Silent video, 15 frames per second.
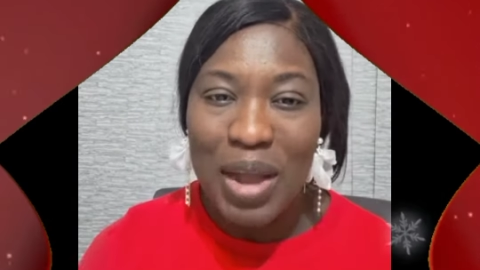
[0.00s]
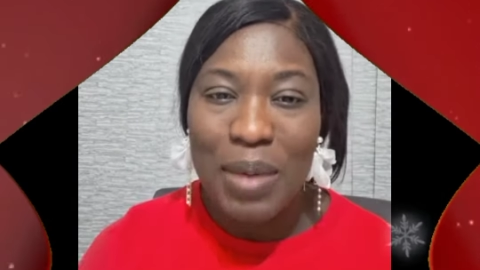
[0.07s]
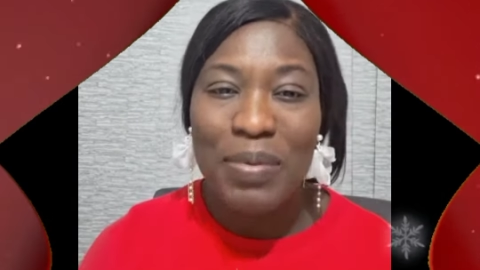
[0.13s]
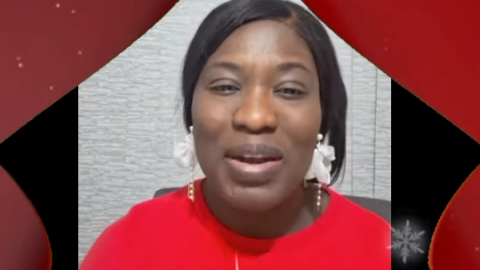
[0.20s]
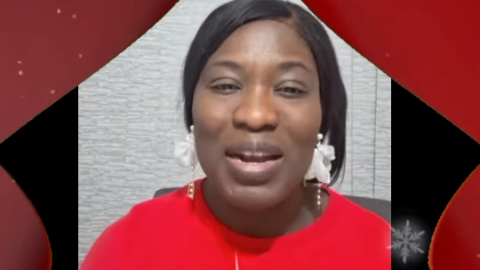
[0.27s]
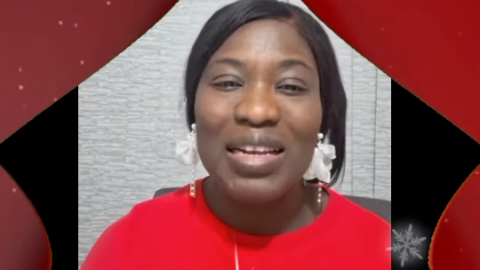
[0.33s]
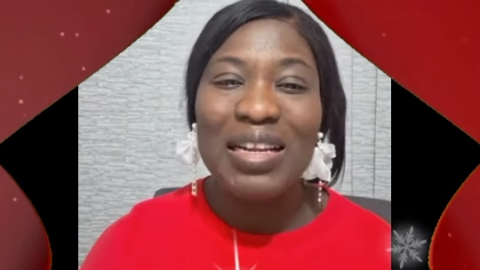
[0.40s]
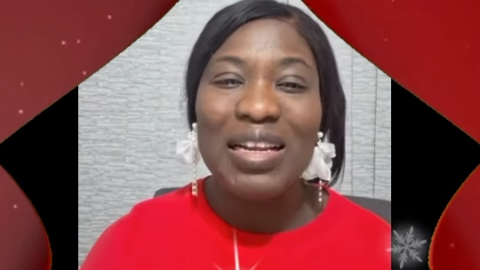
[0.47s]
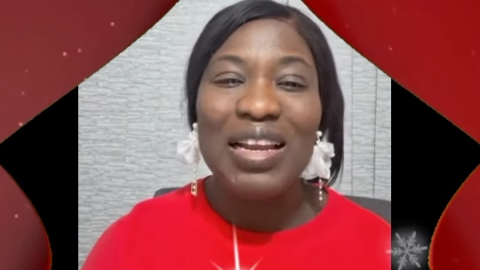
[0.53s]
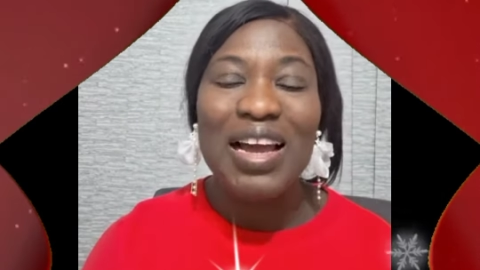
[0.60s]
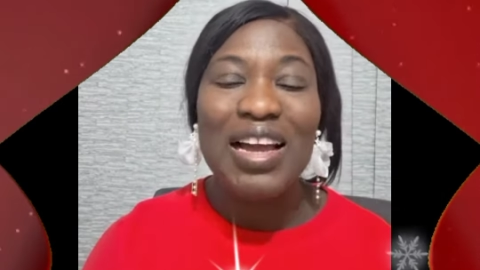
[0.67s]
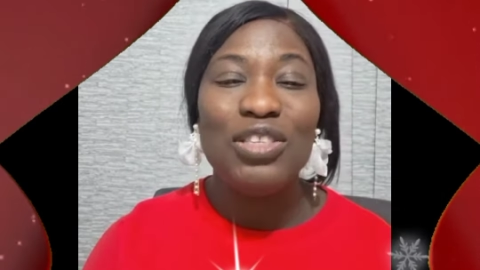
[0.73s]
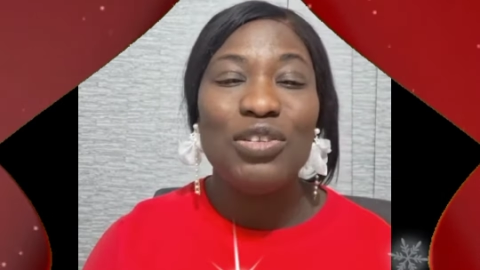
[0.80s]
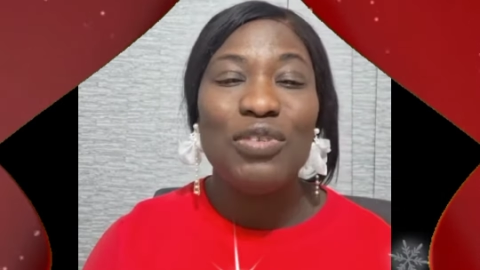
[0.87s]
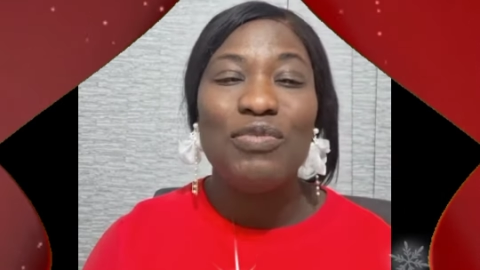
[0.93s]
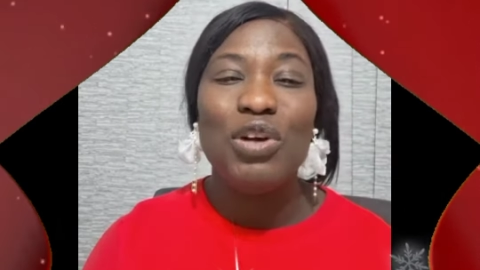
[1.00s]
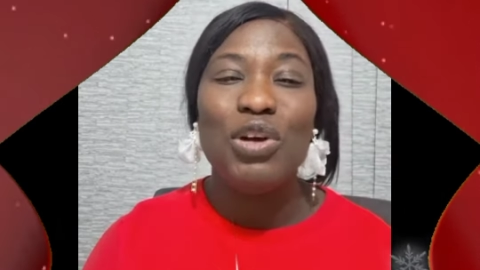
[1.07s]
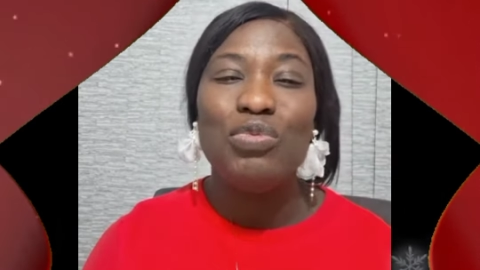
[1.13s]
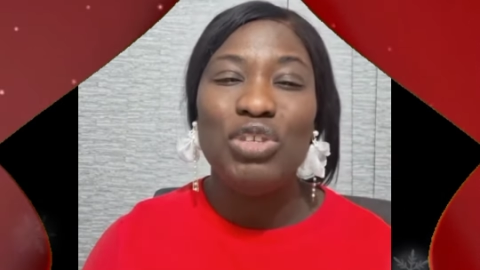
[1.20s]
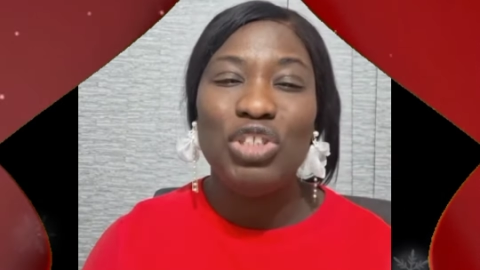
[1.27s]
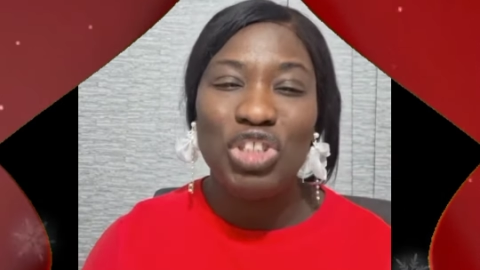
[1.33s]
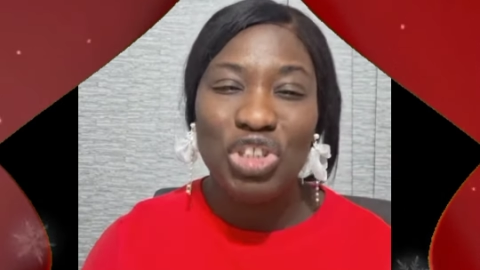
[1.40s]
I pray that the light of
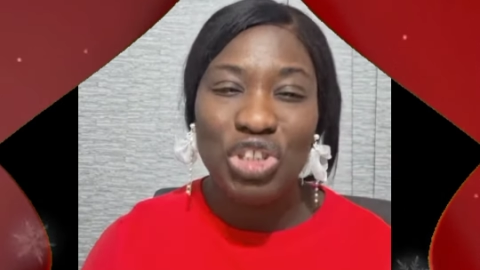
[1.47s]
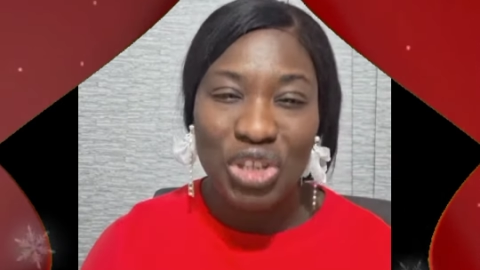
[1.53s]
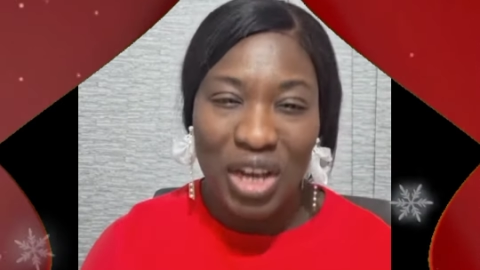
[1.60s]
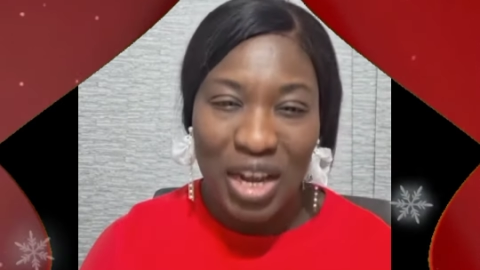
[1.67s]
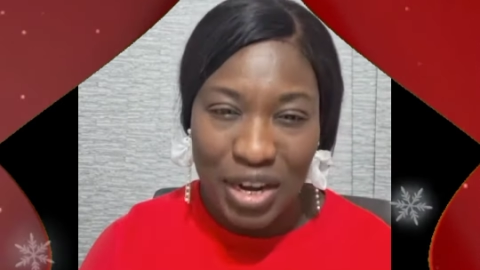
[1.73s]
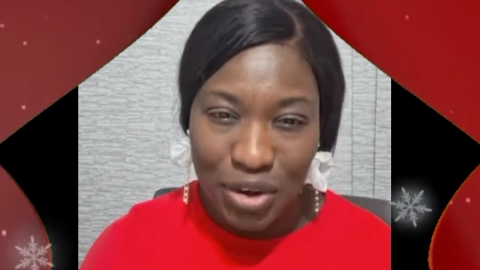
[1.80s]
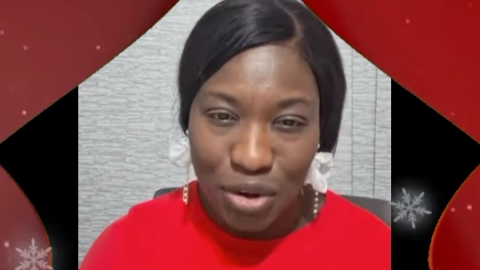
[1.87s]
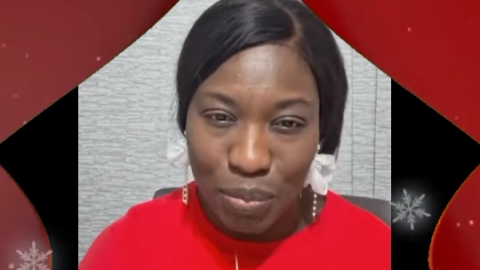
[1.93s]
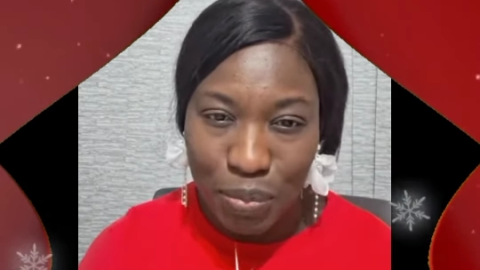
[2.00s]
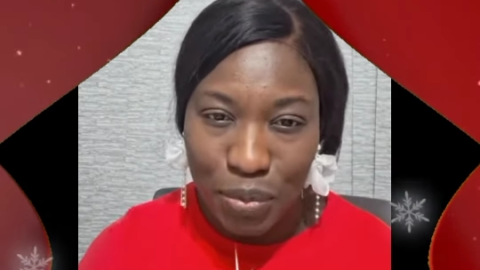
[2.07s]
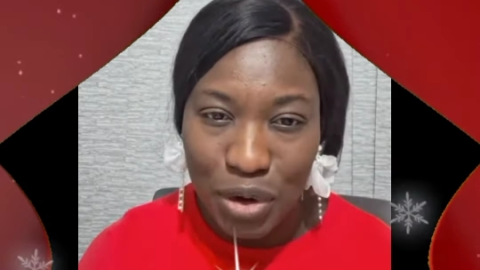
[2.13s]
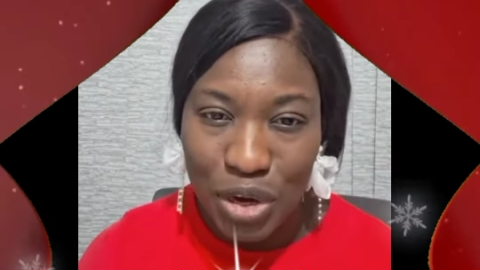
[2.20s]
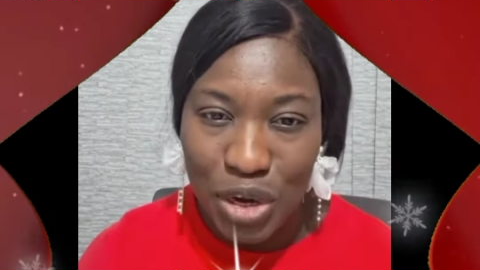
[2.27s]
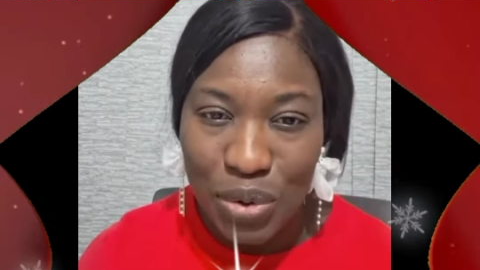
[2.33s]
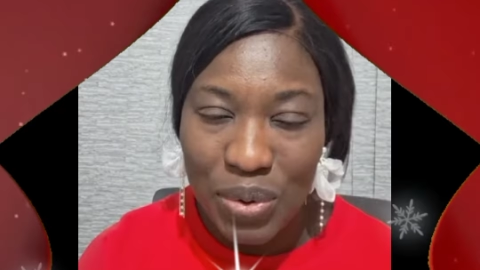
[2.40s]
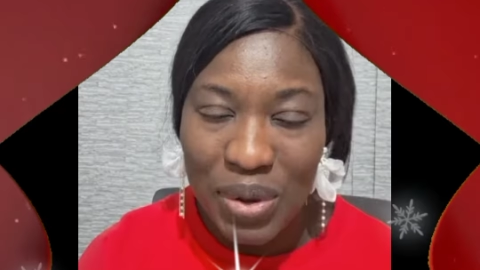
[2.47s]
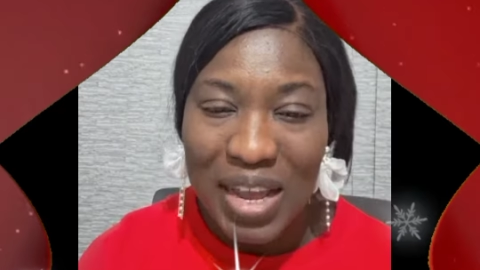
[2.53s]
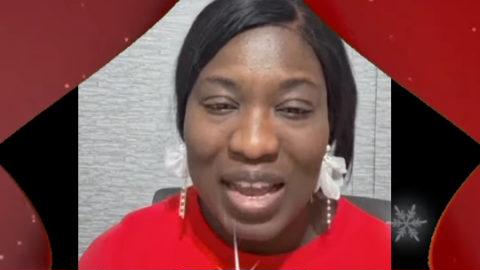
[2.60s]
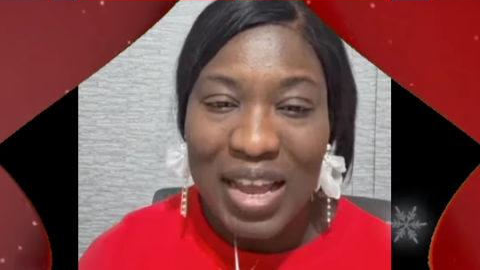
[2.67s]
God will shine upon you.